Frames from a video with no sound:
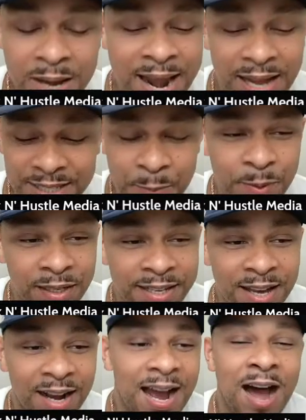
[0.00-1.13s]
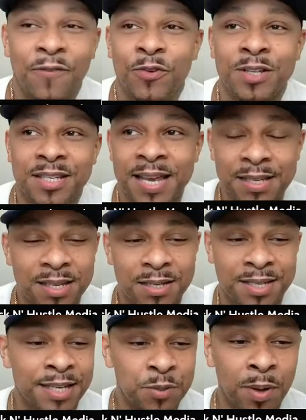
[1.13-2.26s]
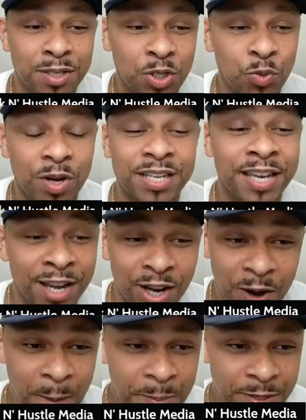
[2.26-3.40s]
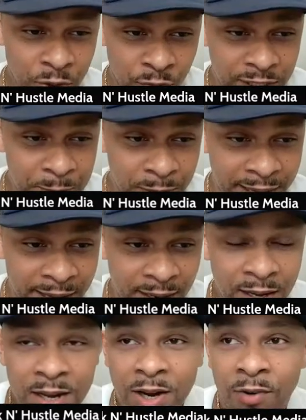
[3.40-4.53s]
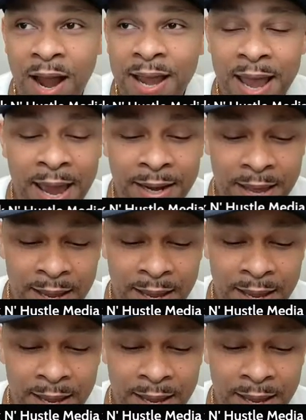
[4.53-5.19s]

Now, typically a conference takes 6 months to a year to really plan, right? Yeah.